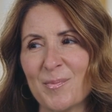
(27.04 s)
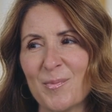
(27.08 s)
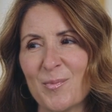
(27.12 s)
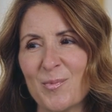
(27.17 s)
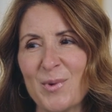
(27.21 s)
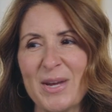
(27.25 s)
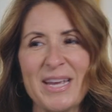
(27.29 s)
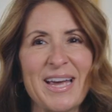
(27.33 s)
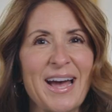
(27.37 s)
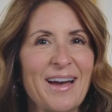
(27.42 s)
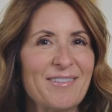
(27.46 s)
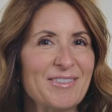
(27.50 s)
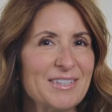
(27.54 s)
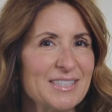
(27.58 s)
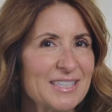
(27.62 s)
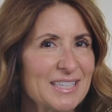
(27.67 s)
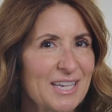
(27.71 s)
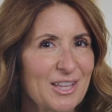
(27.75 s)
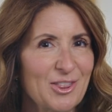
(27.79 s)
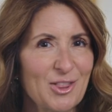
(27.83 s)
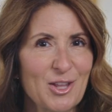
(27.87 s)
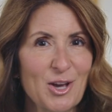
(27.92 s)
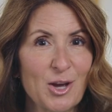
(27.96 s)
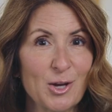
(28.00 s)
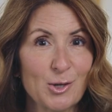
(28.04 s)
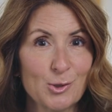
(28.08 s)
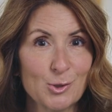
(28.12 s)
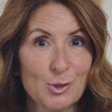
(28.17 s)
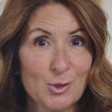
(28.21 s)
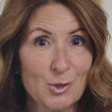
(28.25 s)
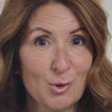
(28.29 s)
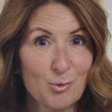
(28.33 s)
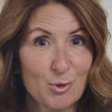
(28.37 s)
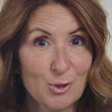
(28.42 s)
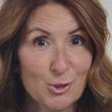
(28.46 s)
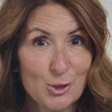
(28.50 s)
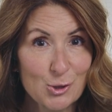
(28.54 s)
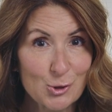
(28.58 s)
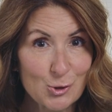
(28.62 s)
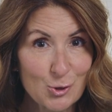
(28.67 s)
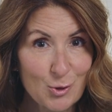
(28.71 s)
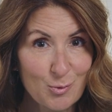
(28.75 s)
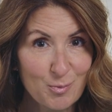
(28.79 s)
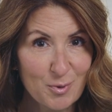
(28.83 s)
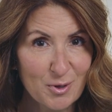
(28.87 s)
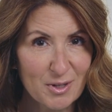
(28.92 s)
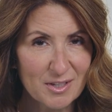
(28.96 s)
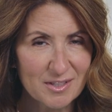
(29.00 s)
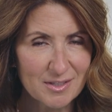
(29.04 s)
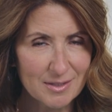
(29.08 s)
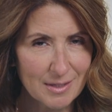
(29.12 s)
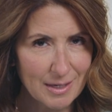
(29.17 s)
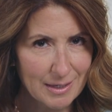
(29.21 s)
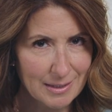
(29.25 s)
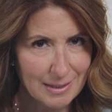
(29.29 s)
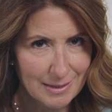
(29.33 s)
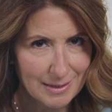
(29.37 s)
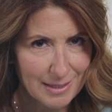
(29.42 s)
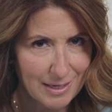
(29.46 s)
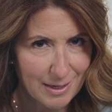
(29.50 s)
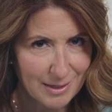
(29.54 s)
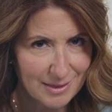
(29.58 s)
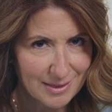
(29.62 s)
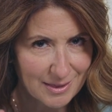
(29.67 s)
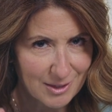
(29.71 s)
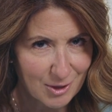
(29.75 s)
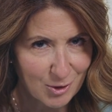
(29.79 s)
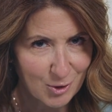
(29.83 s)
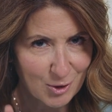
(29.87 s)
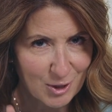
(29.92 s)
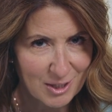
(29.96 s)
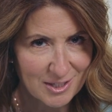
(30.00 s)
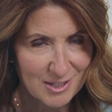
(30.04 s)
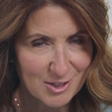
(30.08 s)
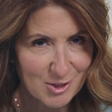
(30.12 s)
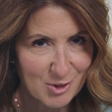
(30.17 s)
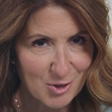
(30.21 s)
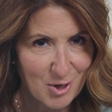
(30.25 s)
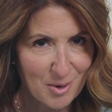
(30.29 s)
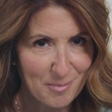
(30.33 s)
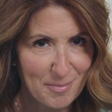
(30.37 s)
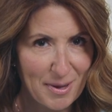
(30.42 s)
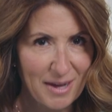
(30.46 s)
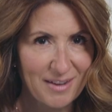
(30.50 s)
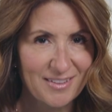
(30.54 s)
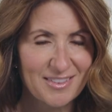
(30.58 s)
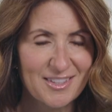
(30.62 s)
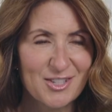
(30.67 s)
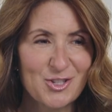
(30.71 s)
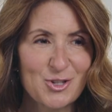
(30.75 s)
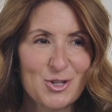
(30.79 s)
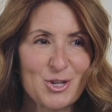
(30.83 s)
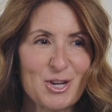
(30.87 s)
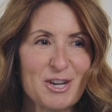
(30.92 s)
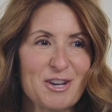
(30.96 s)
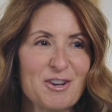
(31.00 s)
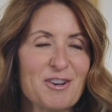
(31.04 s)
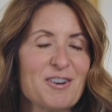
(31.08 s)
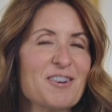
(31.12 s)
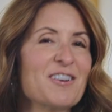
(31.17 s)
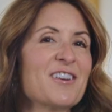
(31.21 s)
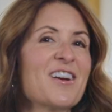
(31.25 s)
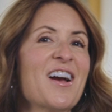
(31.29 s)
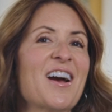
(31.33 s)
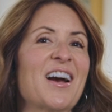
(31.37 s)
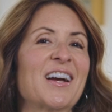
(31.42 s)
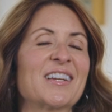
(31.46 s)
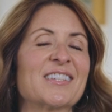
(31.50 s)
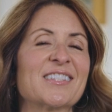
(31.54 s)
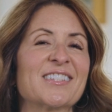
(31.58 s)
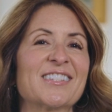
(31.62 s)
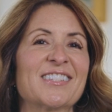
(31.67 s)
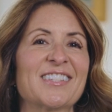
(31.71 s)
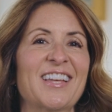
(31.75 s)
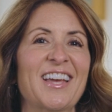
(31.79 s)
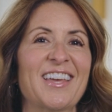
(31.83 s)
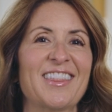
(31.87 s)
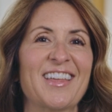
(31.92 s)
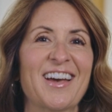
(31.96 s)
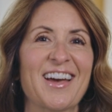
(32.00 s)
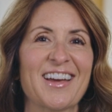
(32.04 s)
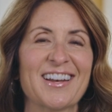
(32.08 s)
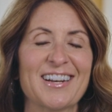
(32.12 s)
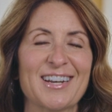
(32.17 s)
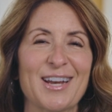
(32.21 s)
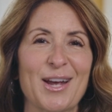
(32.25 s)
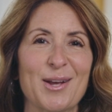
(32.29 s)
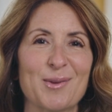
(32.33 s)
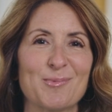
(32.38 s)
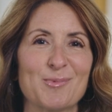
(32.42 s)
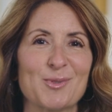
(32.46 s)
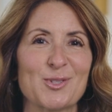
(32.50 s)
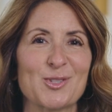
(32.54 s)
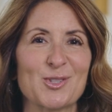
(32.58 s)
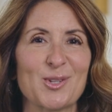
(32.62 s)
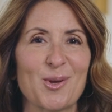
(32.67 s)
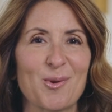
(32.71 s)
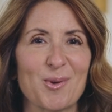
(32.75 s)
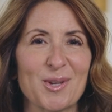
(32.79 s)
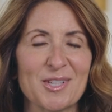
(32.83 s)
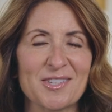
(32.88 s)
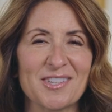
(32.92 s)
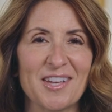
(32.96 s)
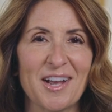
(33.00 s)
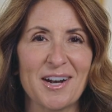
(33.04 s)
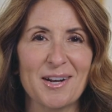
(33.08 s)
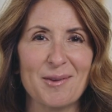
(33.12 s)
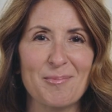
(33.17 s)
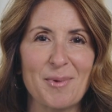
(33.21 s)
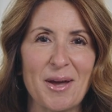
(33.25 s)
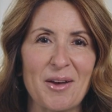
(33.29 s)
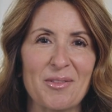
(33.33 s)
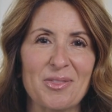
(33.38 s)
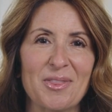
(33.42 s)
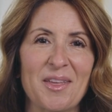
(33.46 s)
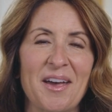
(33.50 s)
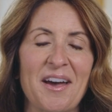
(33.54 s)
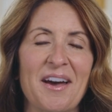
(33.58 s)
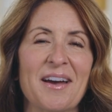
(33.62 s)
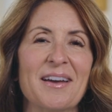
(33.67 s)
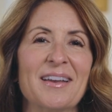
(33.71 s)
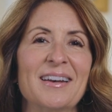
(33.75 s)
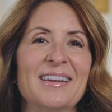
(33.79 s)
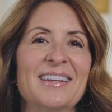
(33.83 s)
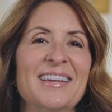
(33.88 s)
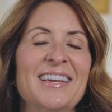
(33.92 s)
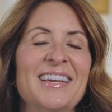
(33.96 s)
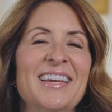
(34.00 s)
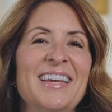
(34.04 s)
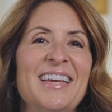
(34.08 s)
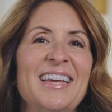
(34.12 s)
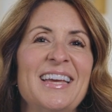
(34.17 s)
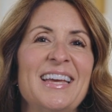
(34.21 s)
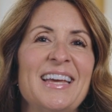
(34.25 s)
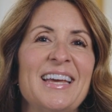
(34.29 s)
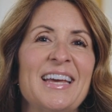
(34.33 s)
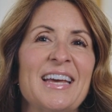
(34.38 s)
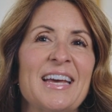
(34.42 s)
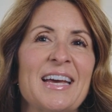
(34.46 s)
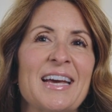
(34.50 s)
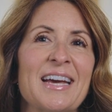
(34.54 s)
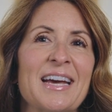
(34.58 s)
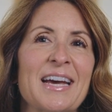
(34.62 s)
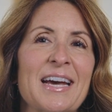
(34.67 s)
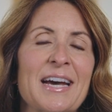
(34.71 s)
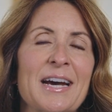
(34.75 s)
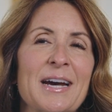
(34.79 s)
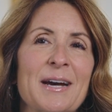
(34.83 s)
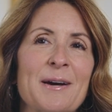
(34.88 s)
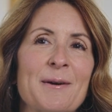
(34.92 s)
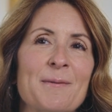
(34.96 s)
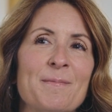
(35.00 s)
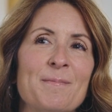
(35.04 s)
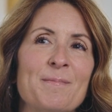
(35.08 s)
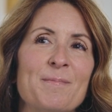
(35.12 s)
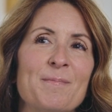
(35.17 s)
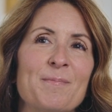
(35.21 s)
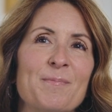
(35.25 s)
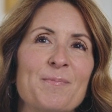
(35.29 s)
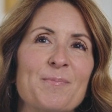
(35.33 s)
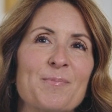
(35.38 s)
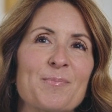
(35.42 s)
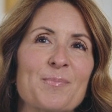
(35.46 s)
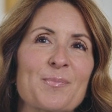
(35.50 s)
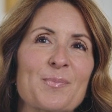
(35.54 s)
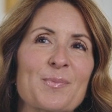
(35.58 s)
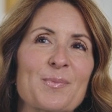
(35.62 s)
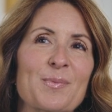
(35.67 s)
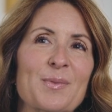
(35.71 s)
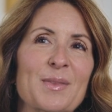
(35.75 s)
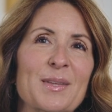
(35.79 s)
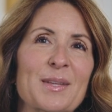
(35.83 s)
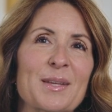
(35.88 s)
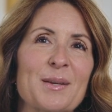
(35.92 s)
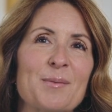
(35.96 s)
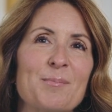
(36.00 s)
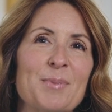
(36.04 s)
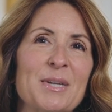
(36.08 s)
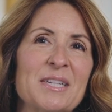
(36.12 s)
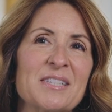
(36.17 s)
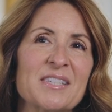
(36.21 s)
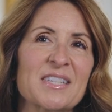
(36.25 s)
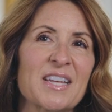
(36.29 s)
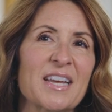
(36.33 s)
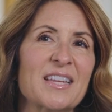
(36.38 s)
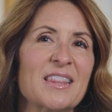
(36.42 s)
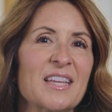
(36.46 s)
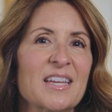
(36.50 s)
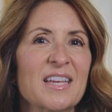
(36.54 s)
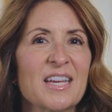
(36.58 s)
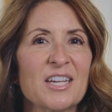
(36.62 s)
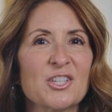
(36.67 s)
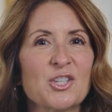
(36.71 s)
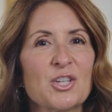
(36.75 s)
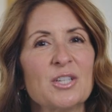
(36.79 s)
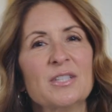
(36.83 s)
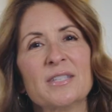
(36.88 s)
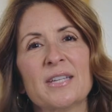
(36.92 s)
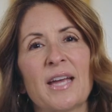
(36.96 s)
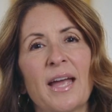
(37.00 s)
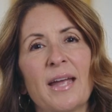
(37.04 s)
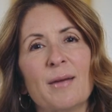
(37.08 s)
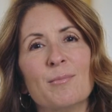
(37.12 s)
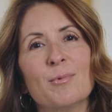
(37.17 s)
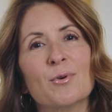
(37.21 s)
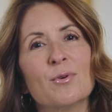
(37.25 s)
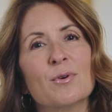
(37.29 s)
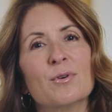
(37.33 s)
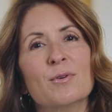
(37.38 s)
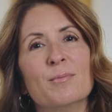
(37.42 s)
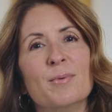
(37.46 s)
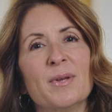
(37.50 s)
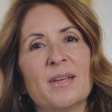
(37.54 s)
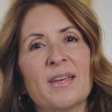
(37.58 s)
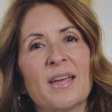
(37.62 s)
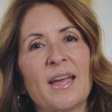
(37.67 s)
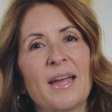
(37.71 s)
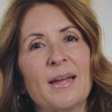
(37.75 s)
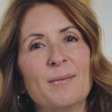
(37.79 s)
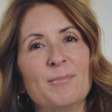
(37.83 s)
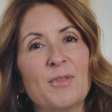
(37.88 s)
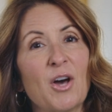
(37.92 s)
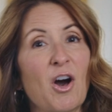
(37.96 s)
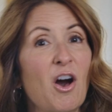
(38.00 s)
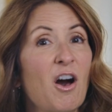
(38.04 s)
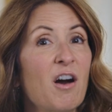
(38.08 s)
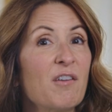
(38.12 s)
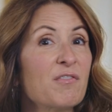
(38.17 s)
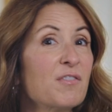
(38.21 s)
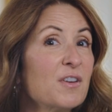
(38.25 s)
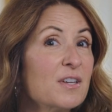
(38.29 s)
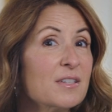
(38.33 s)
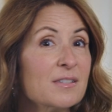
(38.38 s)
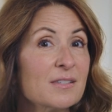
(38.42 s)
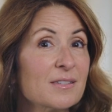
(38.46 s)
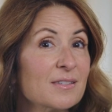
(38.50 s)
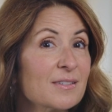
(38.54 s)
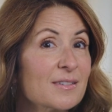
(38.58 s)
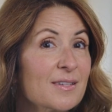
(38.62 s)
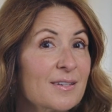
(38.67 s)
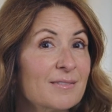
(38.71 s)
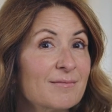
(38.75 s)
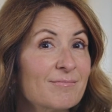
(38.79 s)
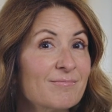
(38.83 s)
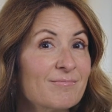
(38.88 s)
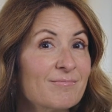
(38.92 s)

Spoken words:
we haven't done those, so we're super excited that they're gonna start back this year. I say that, and I'm so excited about that. But it's like the kitchen table became the office.